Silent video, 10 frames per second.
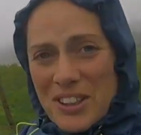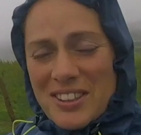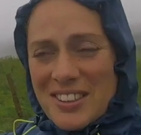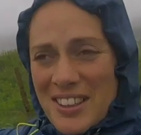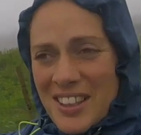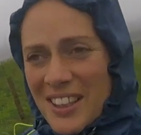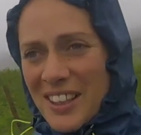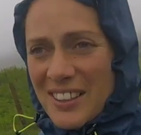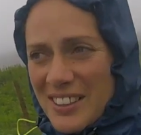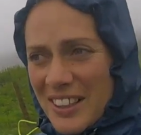is,
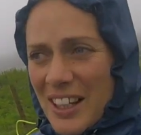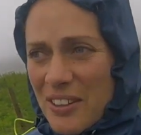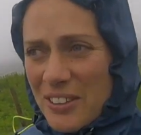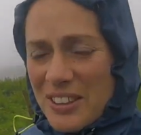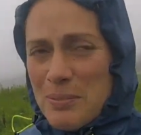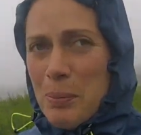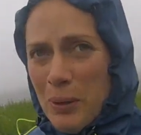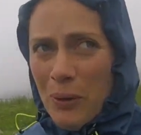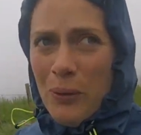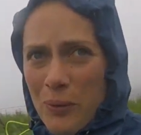the cloud is
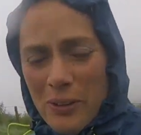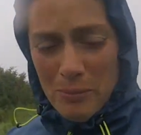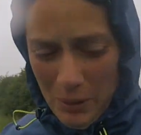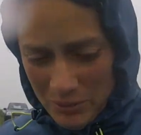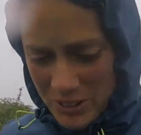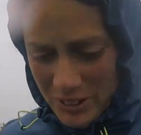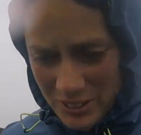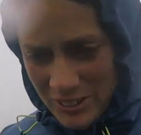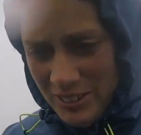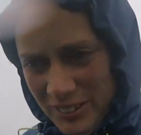below the
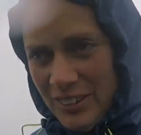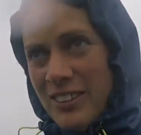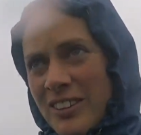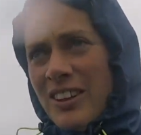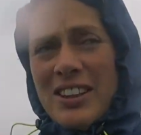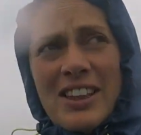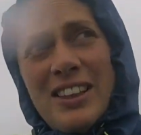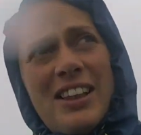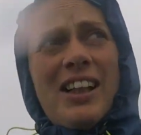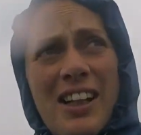mountain. I
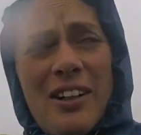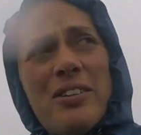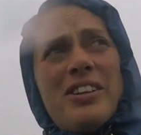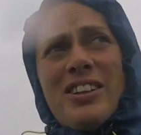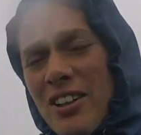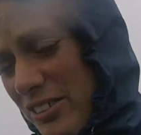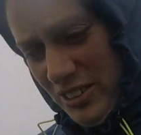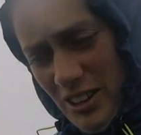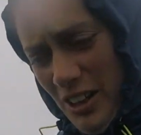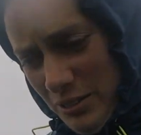think the cloud is on
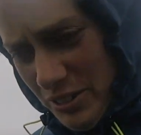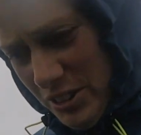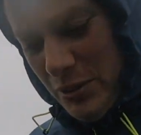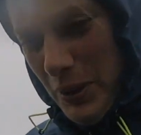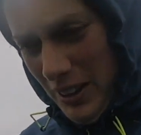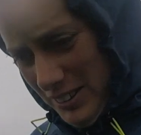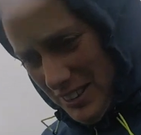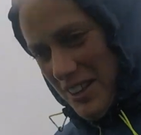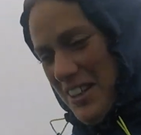the ground, to be honest.